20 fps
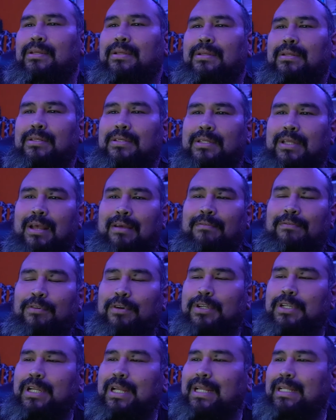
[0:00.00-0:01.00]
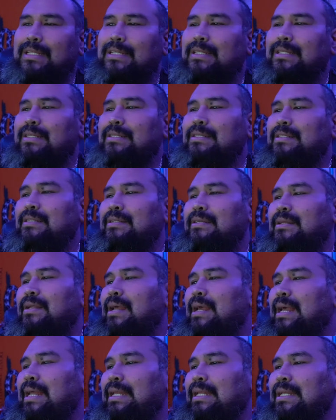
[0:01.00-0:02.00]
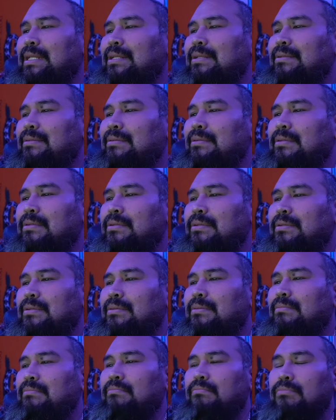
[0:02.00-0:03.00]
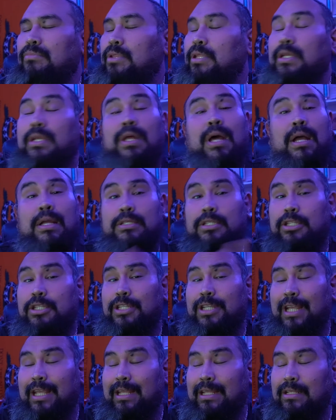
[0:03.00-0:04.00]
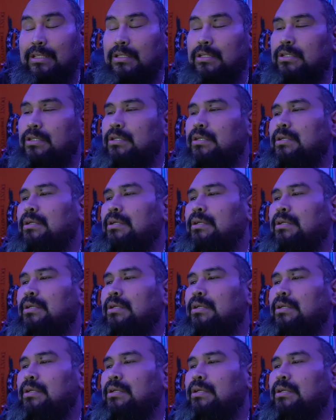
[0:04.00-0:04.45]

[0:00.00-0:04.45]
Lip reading: software changes and the notch change,